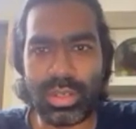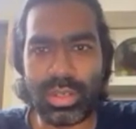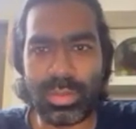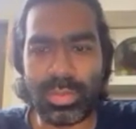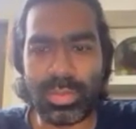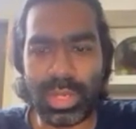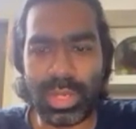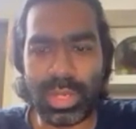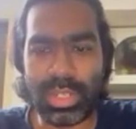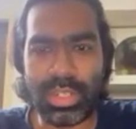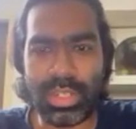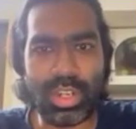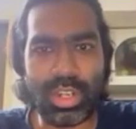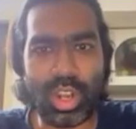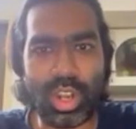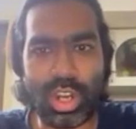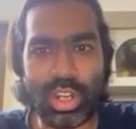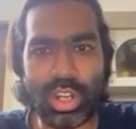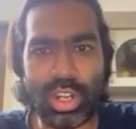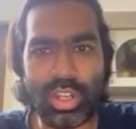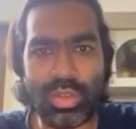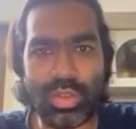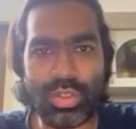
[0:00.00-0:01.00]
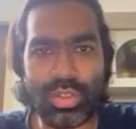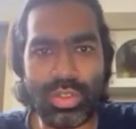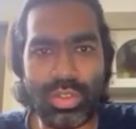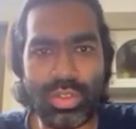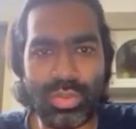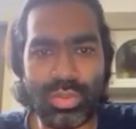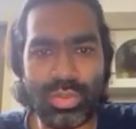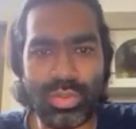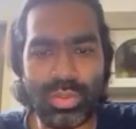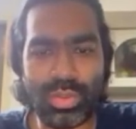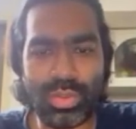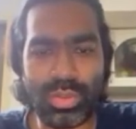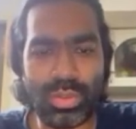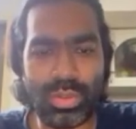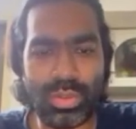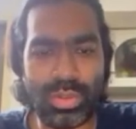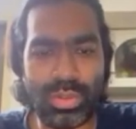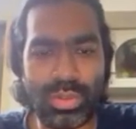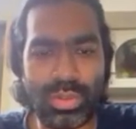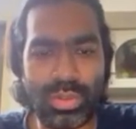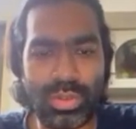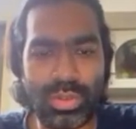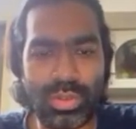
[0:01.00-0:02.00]
But not due to
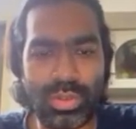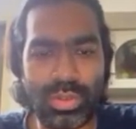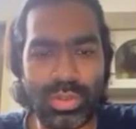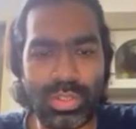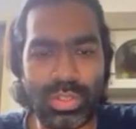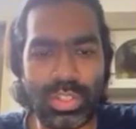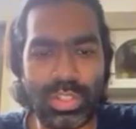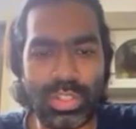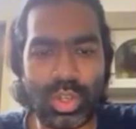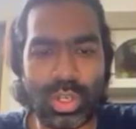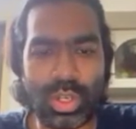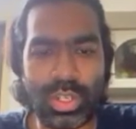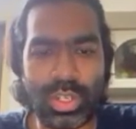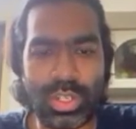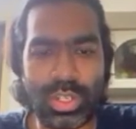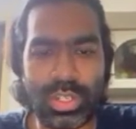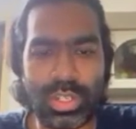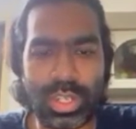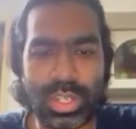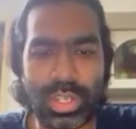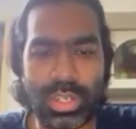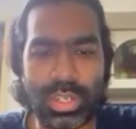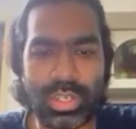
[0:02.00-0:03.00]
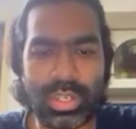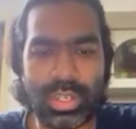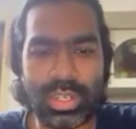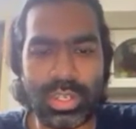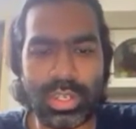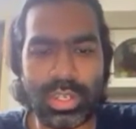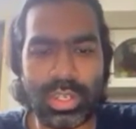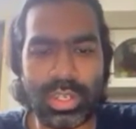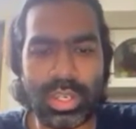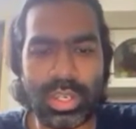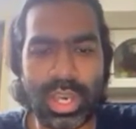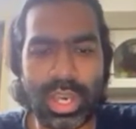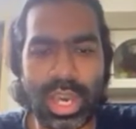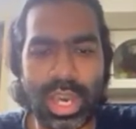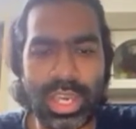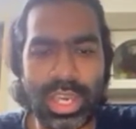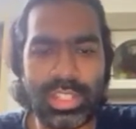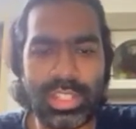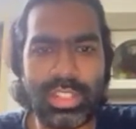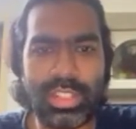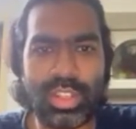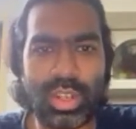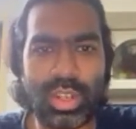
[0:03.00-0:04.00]
salt intake.
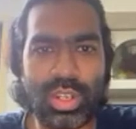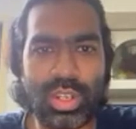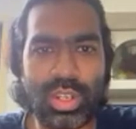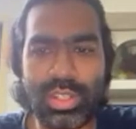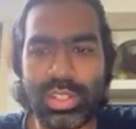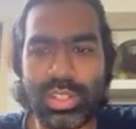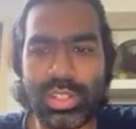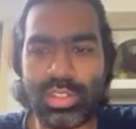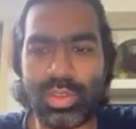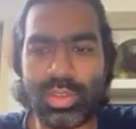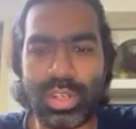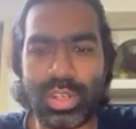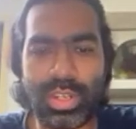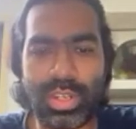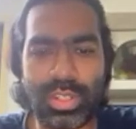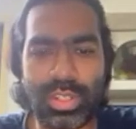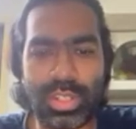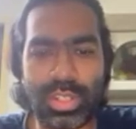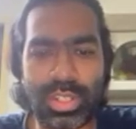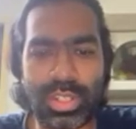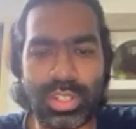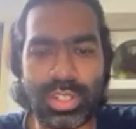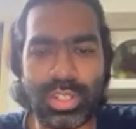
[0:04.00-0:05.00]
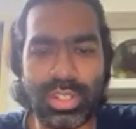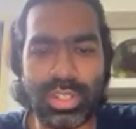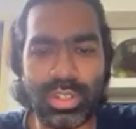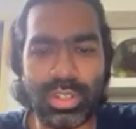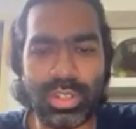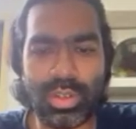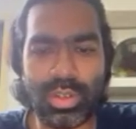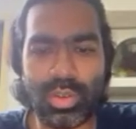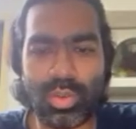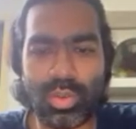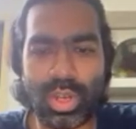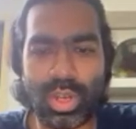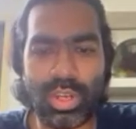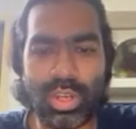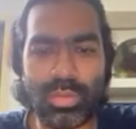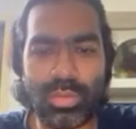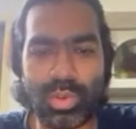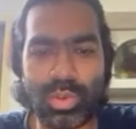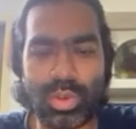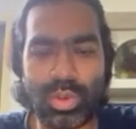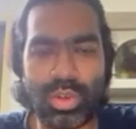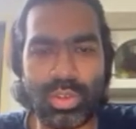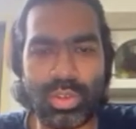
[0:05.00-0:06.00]
High salt is going to result in volume
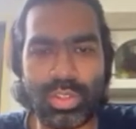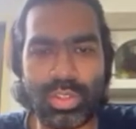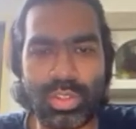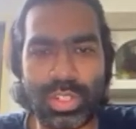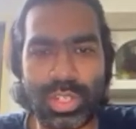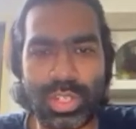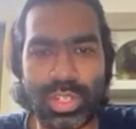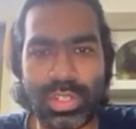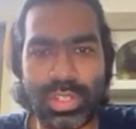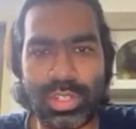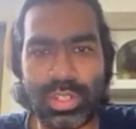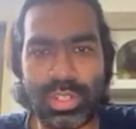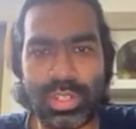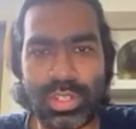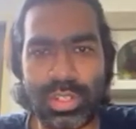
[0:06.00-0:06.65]
overload state.